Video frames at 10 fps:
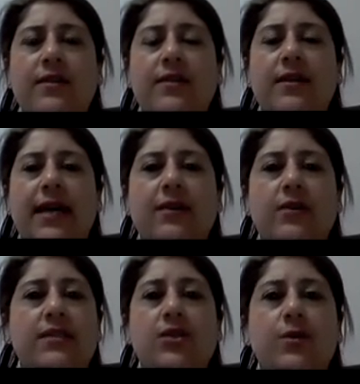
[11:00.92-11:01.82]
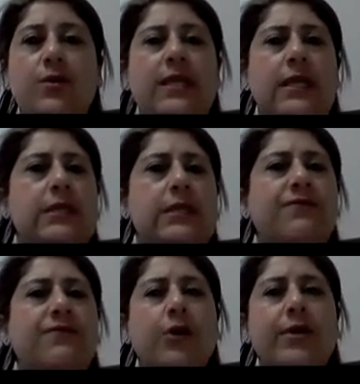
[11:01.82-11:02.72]
that Dale is using, it's
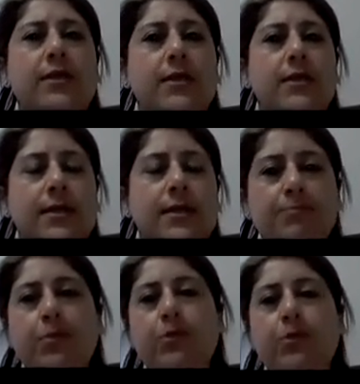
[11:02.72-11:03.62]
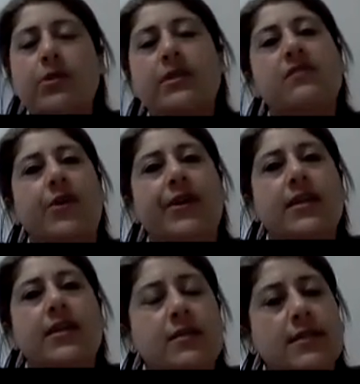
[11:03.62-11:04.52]
very simple, it's very
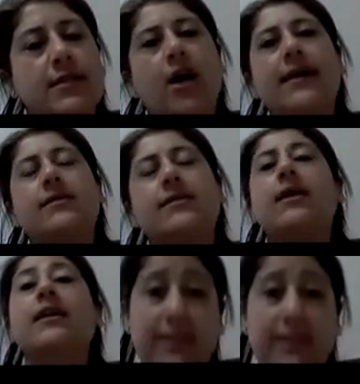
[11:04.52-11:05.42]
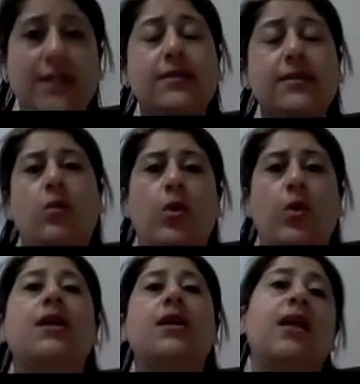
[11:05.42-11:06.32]
concise, it
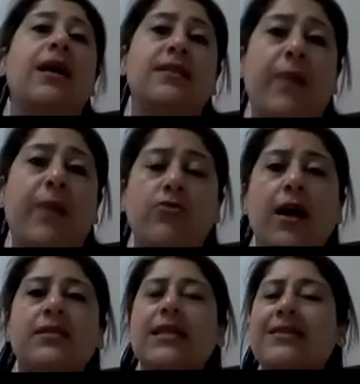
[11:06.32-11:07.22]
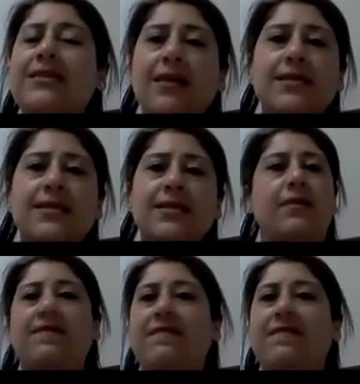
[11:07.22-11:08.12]
suggests a working class background, it
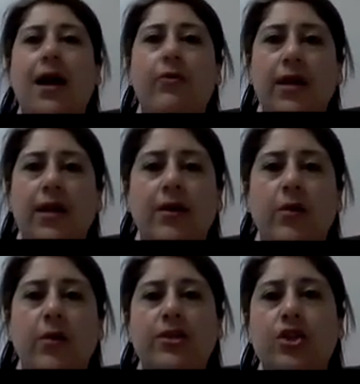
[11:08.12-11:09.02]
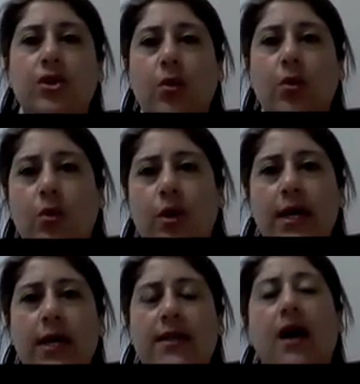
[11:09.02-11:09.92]
doesn't have the flowery language
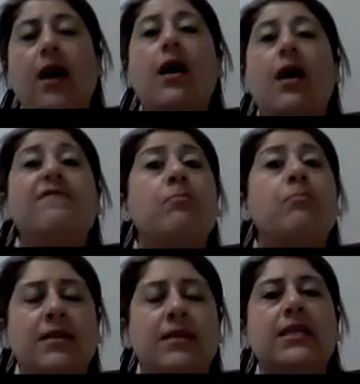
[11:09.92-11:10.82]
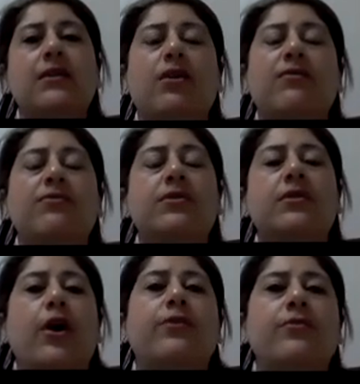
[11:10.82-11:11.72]
or the high formality
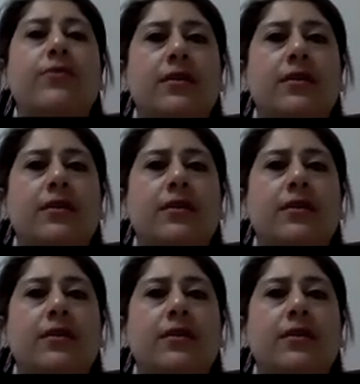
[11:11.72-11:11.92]
of an